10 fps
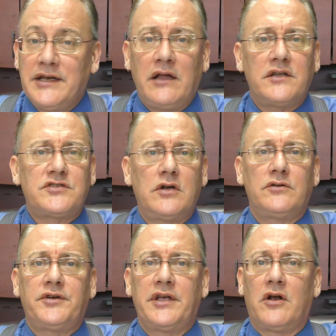Now let's start
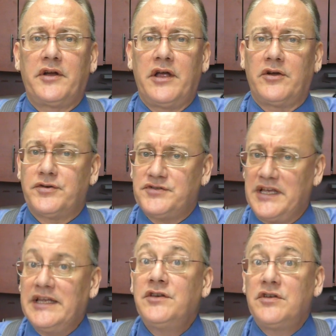looking at our characters
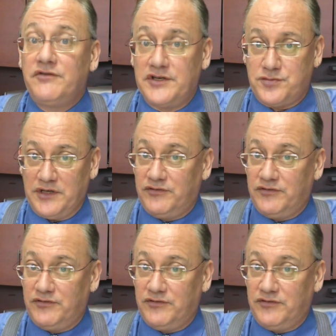individually.